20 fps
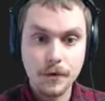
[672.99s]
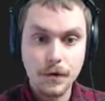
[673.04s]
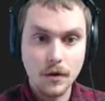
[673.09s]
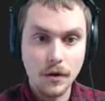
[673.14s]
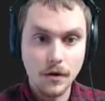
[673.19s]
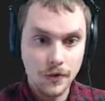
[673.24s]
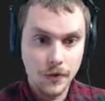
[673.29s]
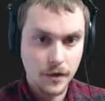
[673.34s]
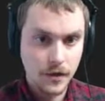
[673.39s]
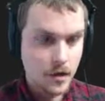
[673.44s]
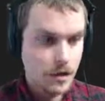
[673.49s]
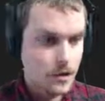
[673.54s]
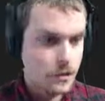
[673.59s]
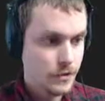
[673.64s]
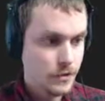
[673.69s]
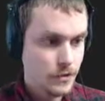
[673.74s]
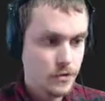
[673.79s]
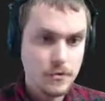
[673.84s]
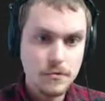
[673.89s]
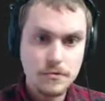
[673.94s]
authenticate
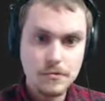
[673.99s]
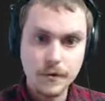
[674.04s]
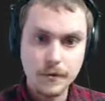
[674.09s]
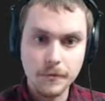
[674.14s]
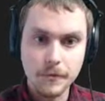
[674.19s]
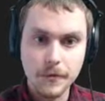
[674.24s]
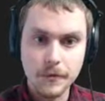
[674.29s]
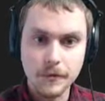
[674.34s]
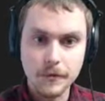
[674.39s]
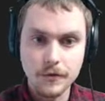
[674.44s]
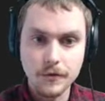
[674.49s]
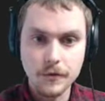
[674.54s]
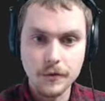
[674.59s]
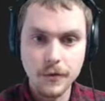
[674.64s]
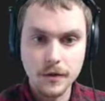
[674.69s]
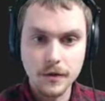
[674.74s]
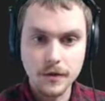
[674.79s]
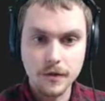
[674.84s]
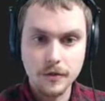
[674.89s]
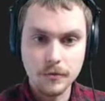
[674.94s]
to, but we do
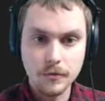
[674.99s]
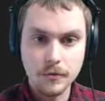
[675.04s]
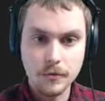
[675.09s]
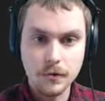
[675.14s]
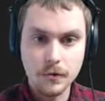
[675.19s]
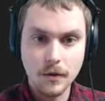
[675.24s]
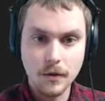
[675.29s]
need to